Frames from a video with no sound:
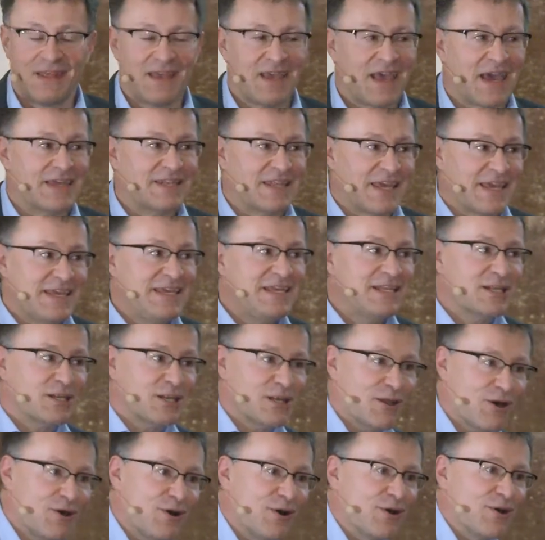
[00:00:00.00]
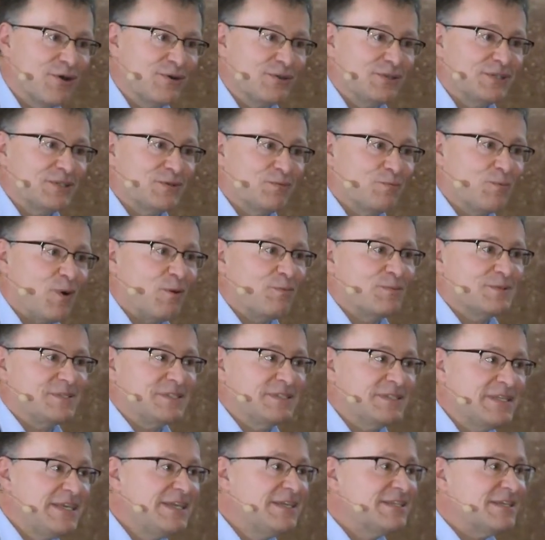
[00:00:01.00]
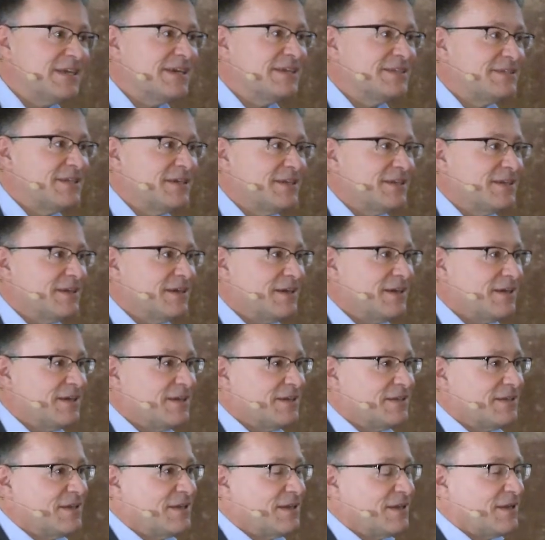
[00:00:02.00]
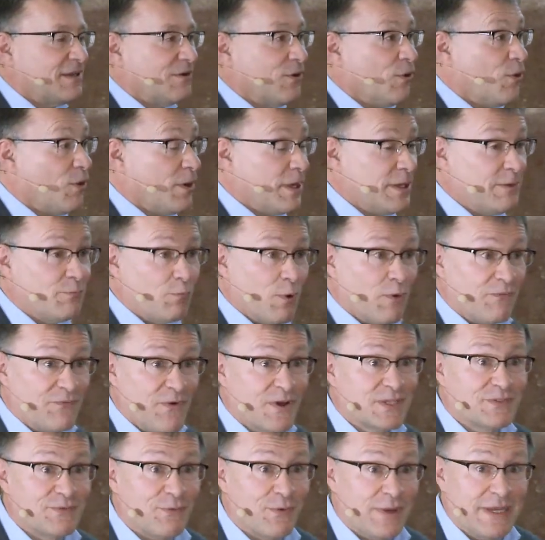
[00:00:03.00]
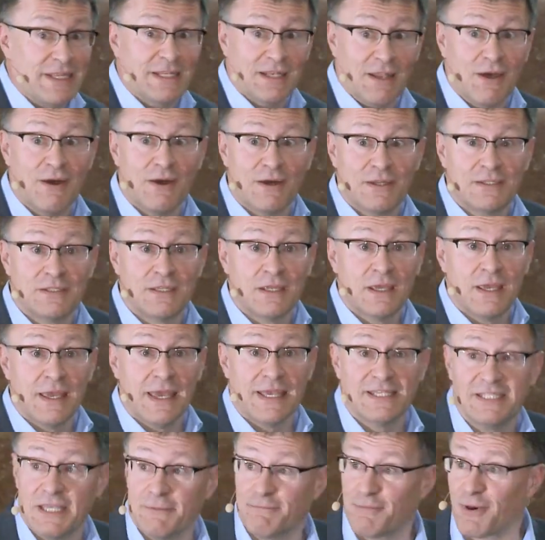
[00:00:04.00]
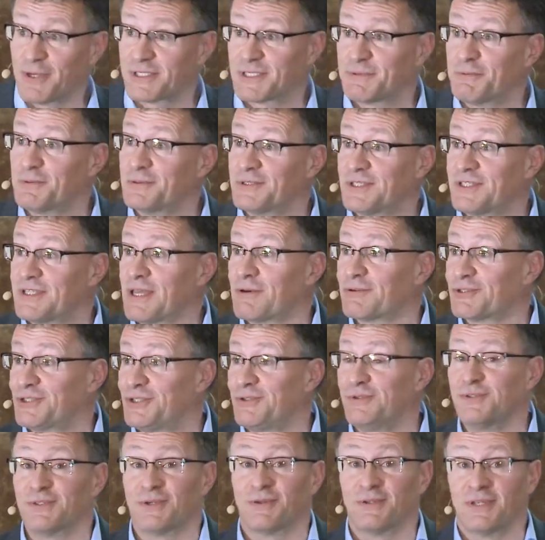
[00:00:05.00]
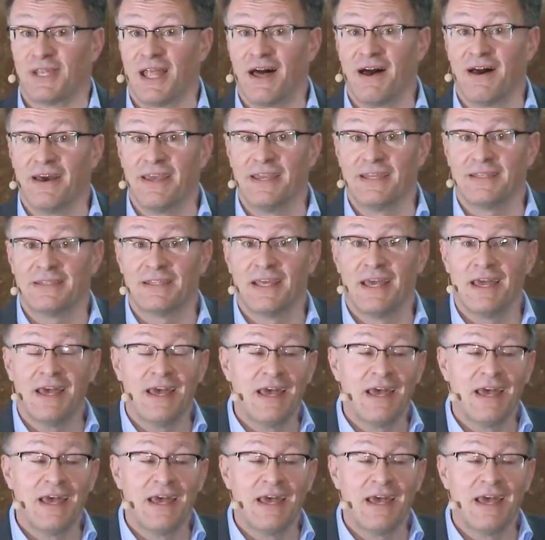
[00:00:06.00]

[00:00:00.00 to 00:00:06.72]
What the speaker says: And he learned what was needed. First of all, he learned, is it possible to sell shoes online?